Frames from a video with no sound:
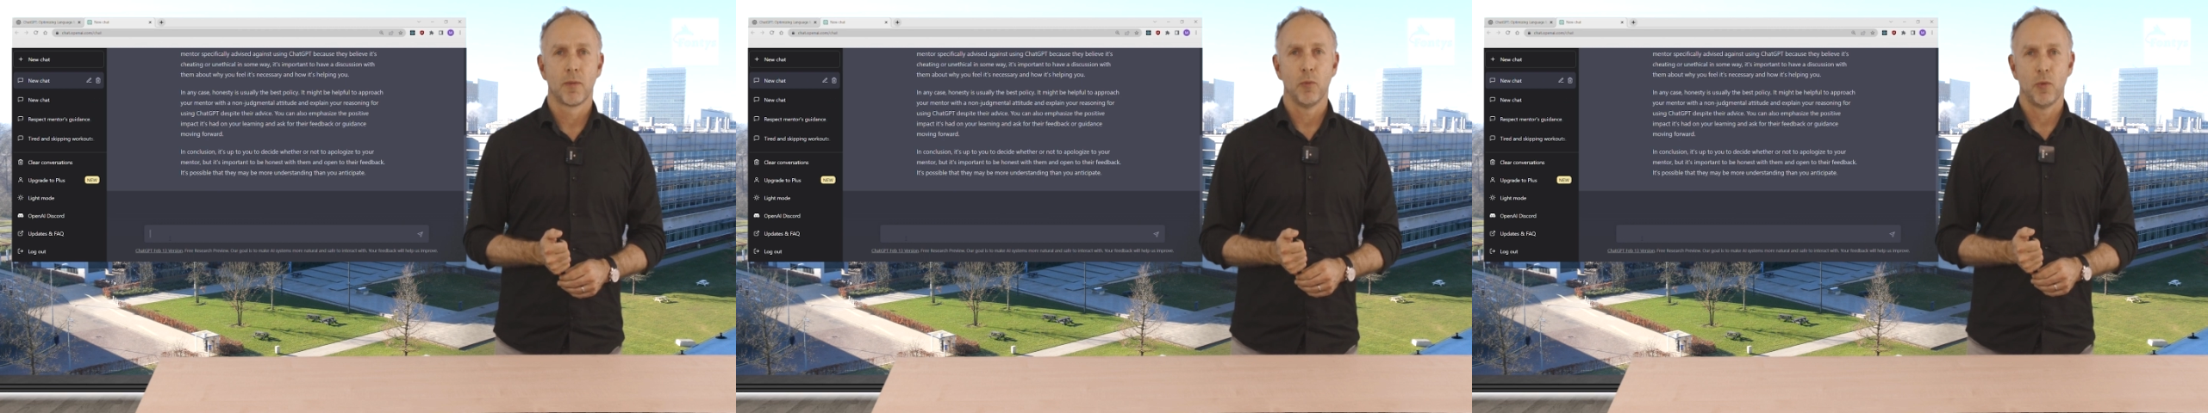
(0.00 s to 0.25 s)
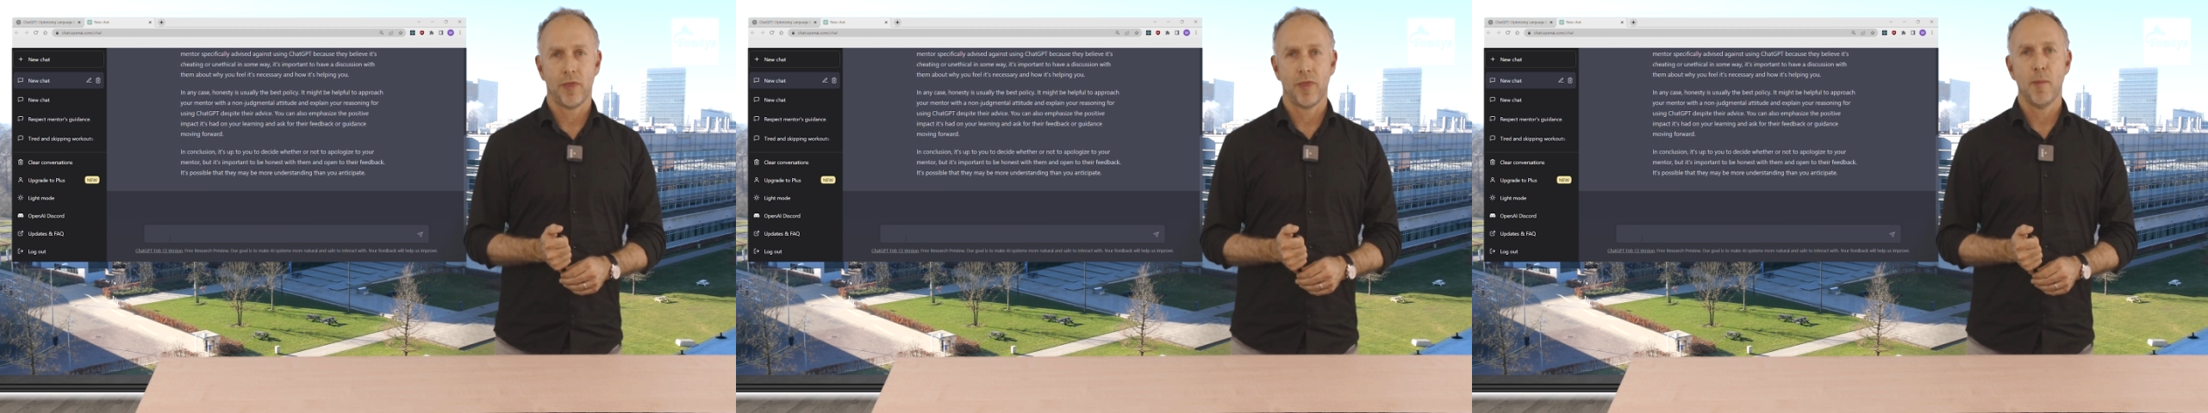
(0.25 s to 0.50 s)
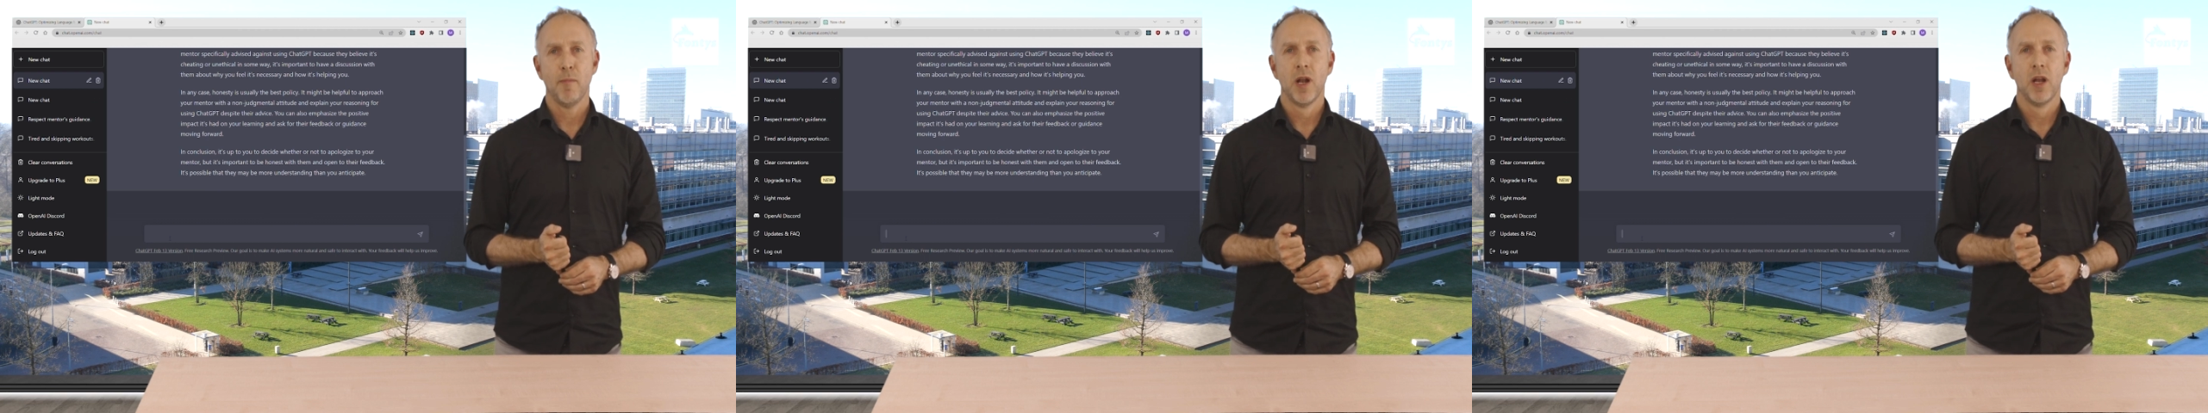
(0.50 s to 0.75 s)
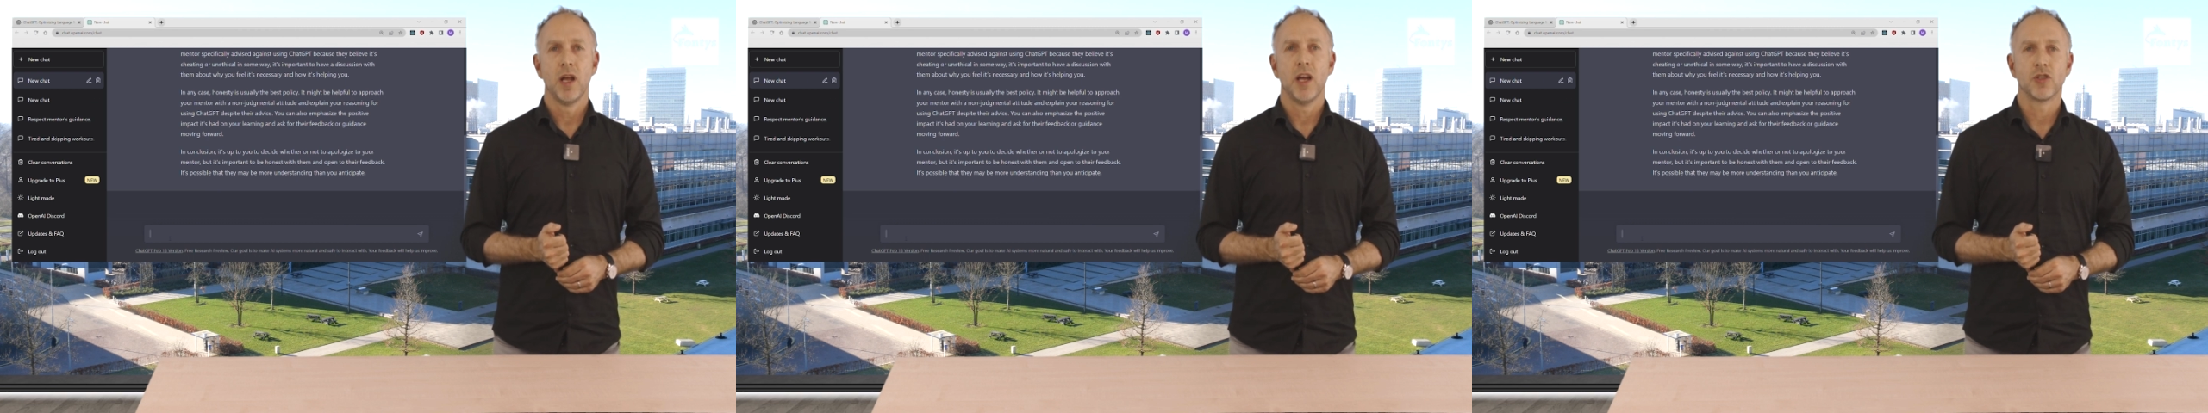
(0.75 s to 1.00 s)
with them
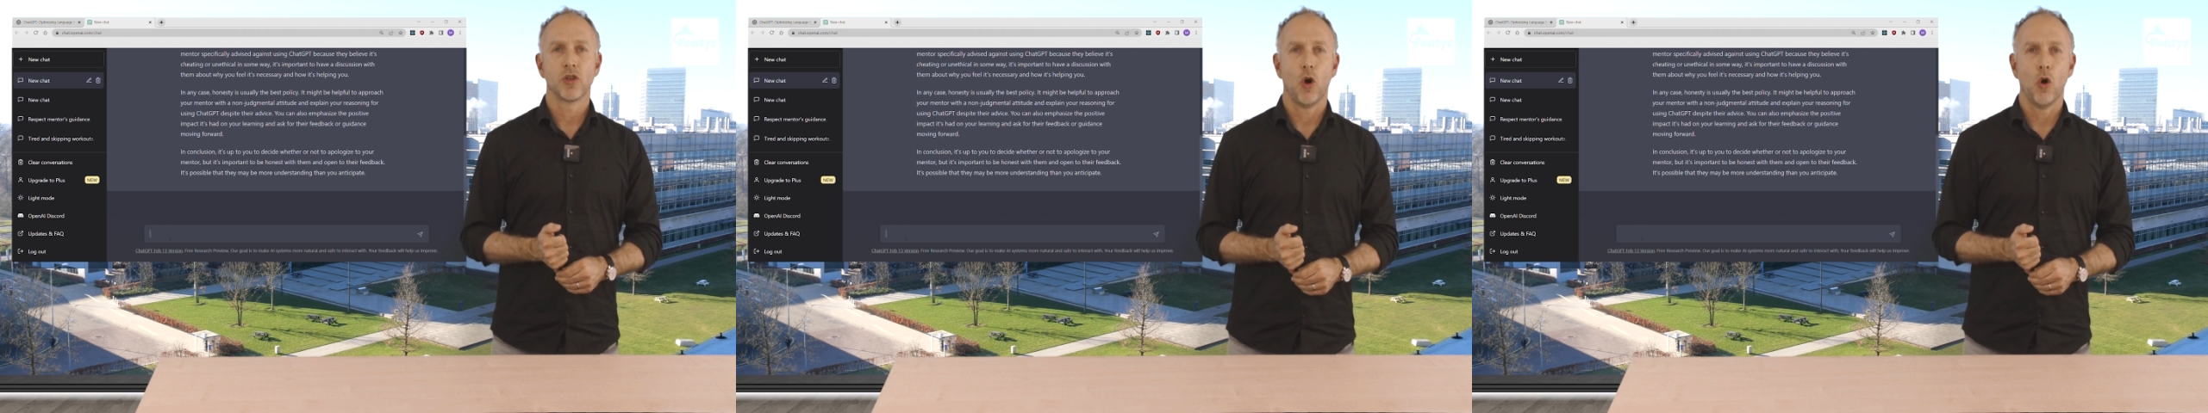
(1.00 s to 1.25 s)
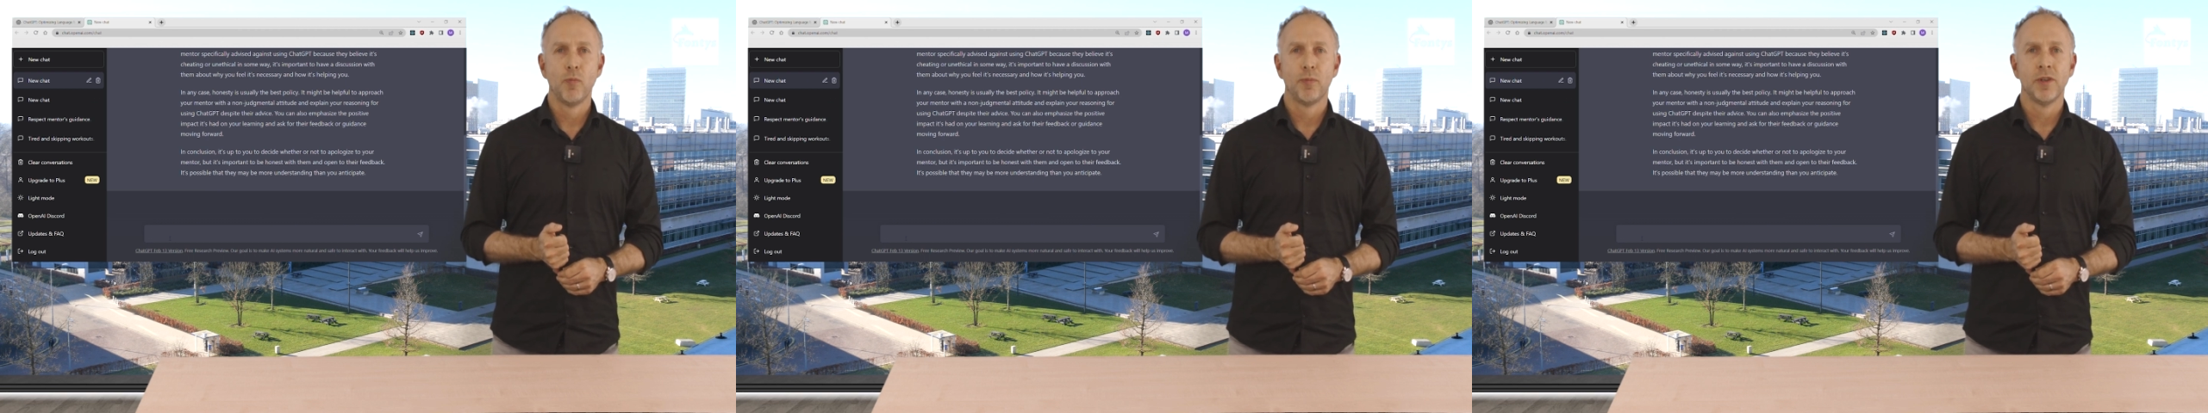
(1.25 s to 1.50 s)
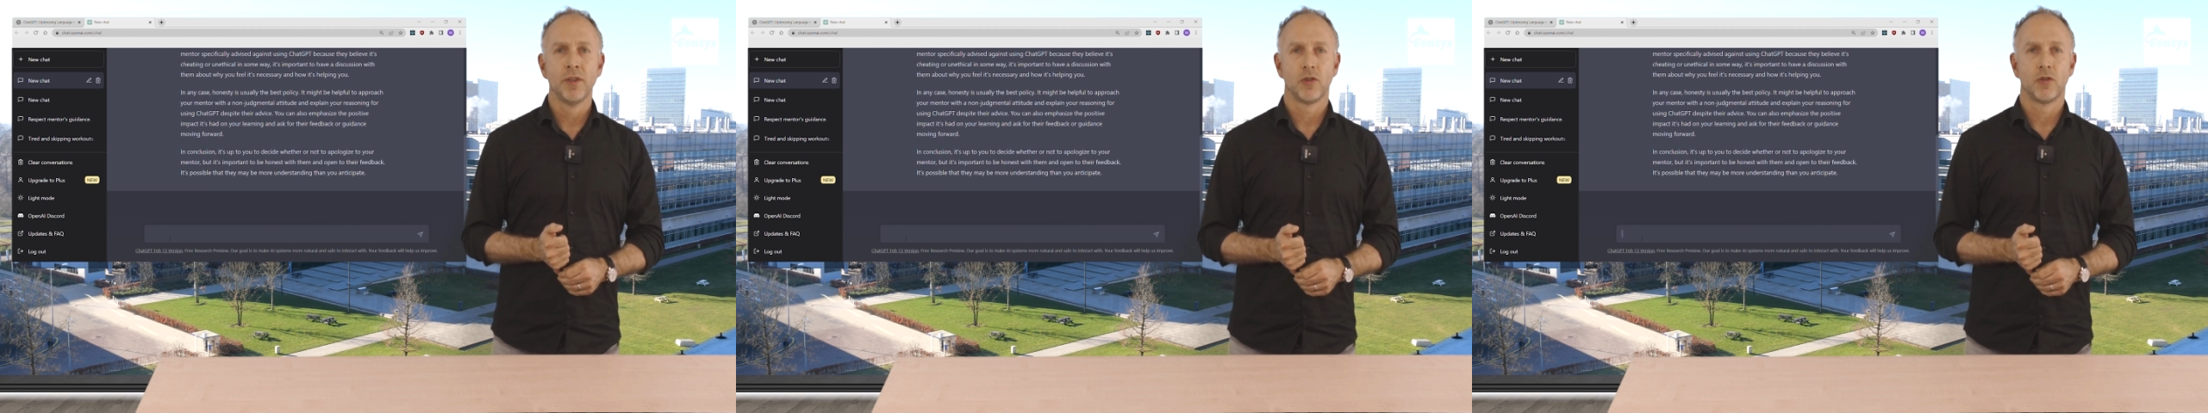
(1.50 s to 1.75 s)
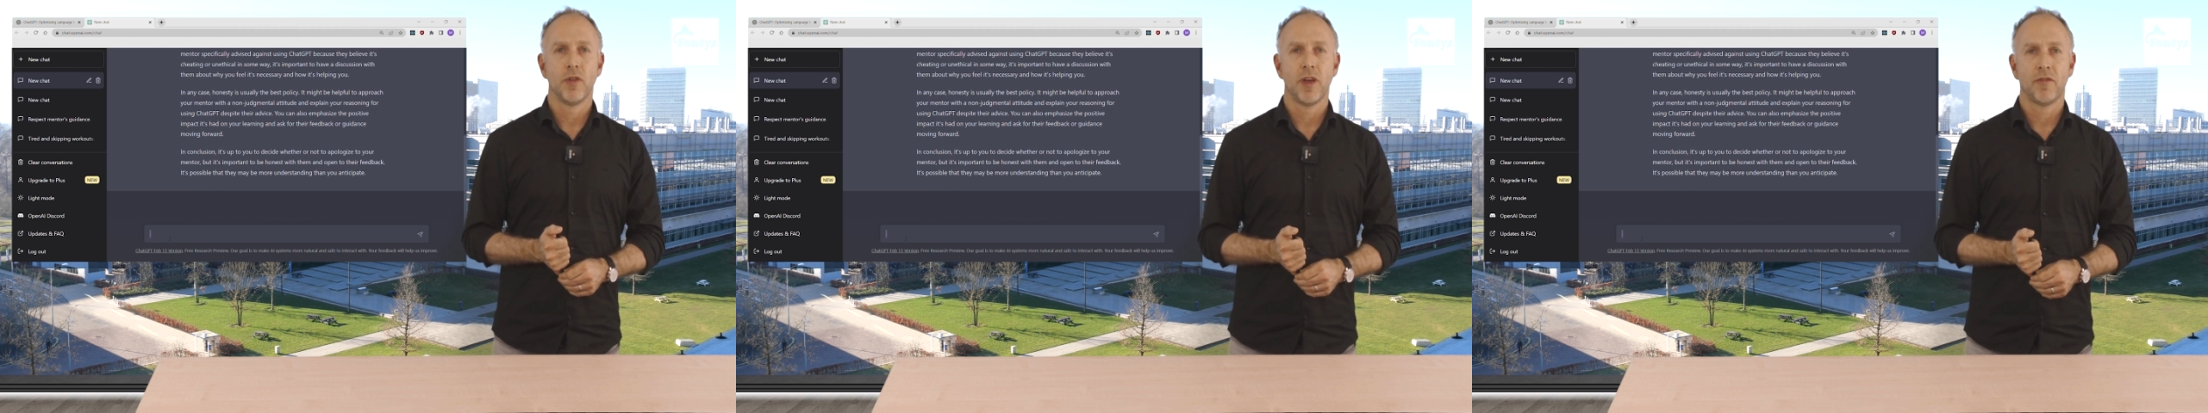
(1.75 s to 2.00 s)
and open
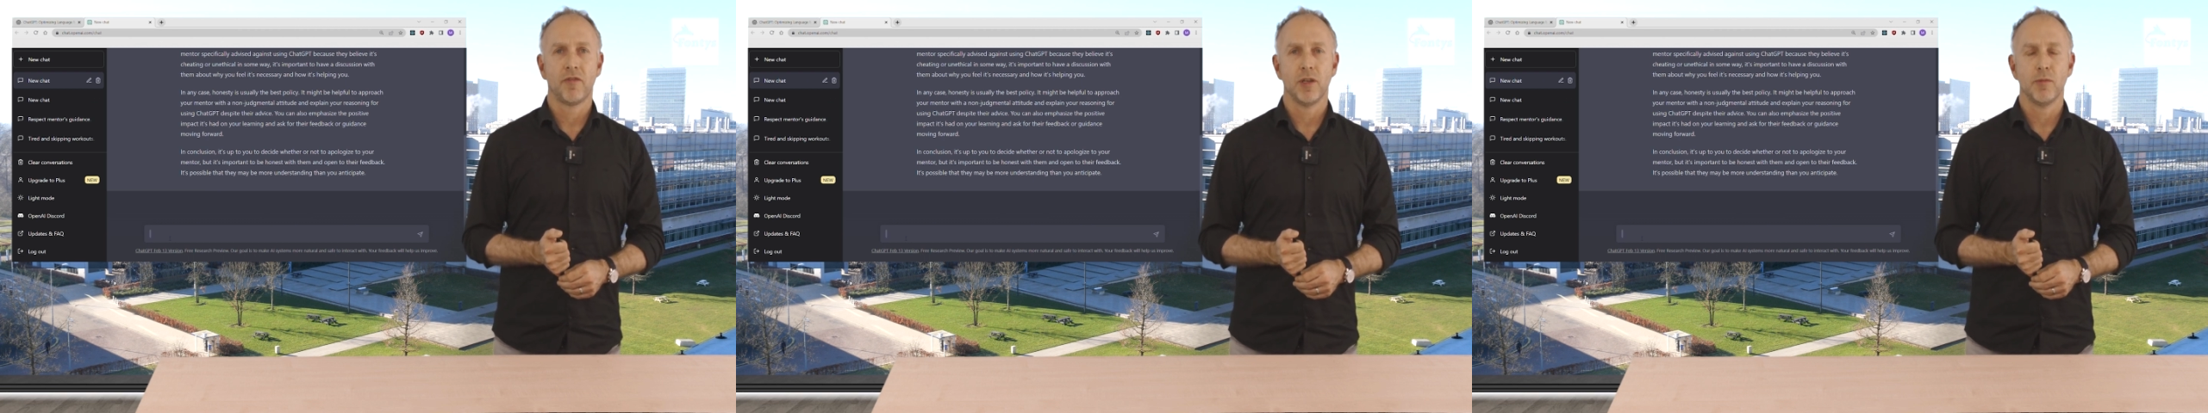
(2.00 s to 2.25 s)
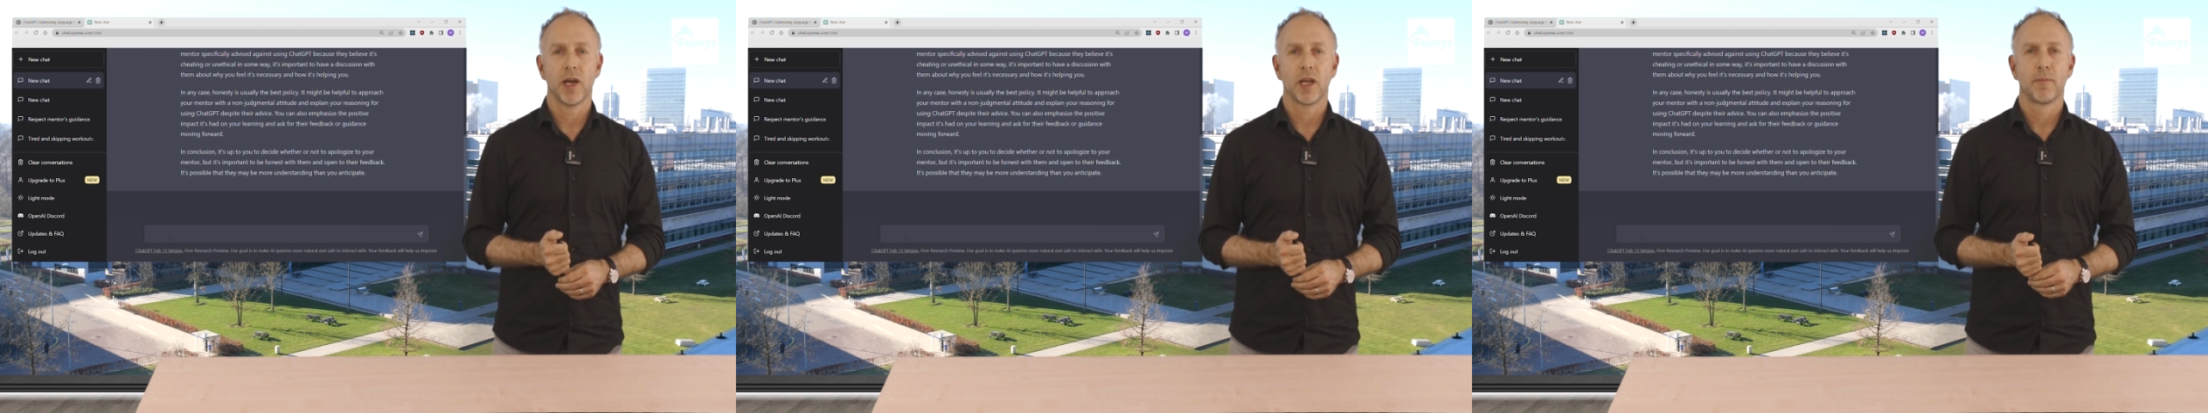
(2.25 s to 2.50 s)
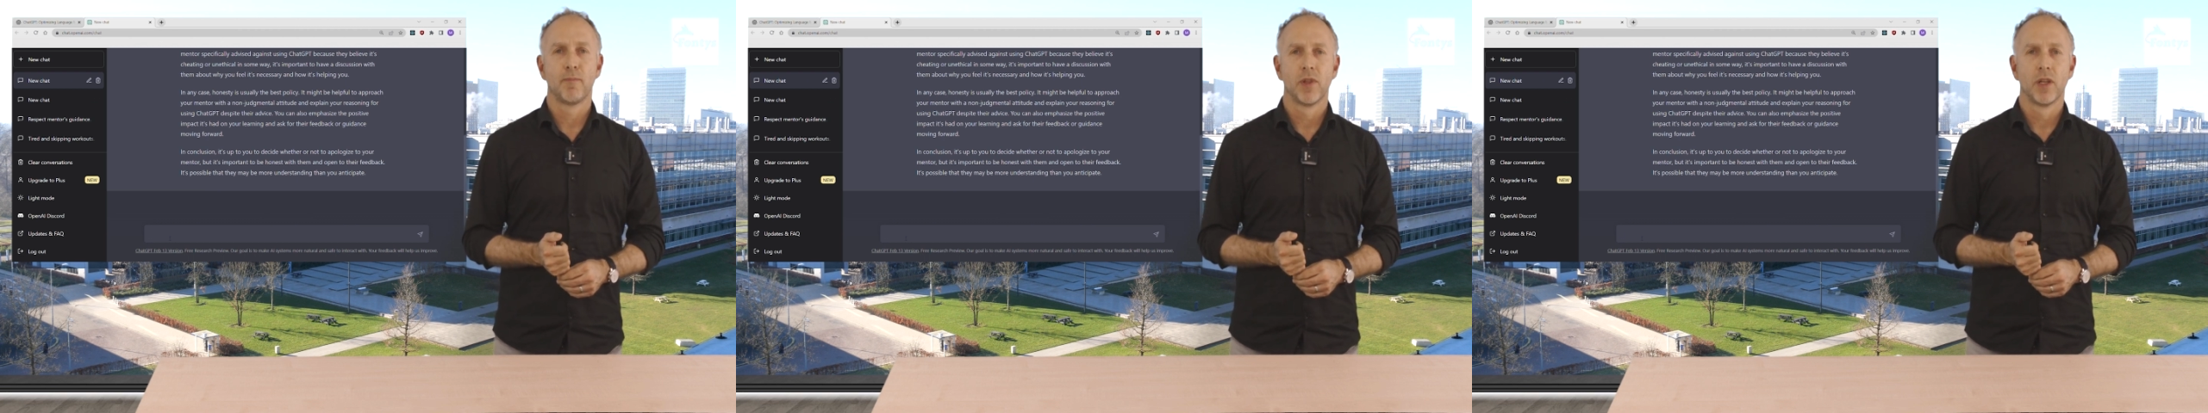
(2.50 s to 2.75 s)
to their feedback.